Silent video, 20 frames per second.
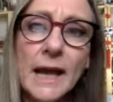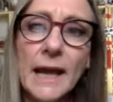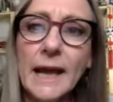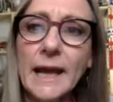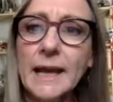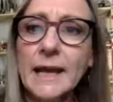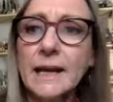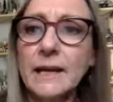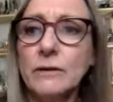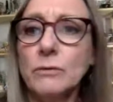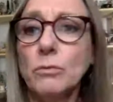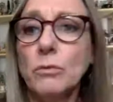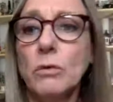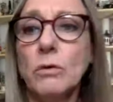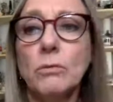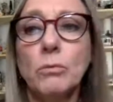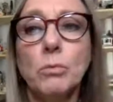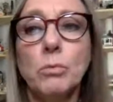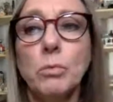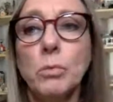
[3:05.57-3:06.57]
and
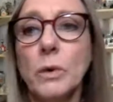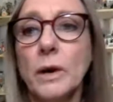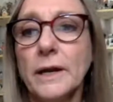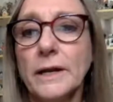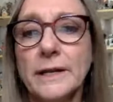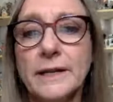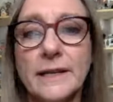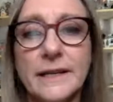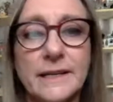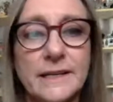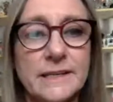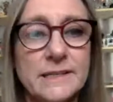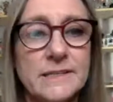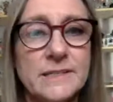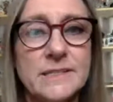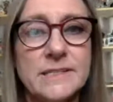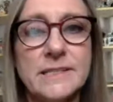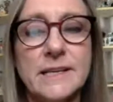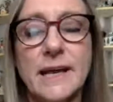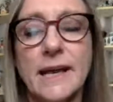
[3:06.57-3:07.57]
what it
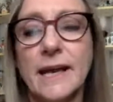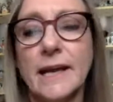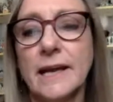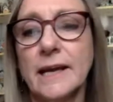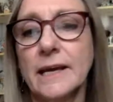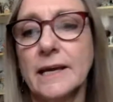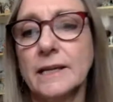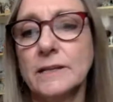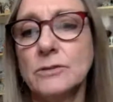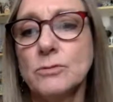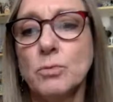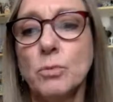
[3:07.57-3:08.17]
is and